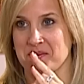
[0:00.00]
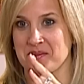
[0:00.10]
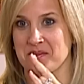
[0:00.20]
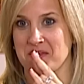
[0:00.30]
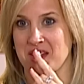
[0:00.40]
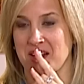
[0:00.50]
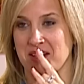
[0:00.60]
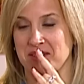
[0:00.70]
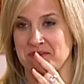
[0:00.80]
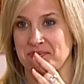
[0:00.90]
blessing.
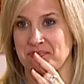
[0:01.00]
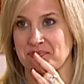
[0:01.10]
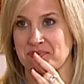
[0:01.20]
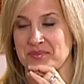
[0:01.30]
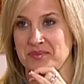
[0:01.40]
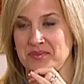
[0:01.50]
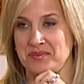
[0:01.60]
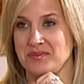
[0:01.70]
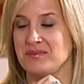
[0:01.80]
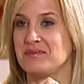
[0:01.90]
Um, you can
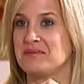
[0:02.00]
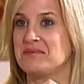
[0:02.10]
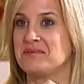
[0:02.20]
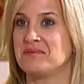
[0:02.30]
see it in the icon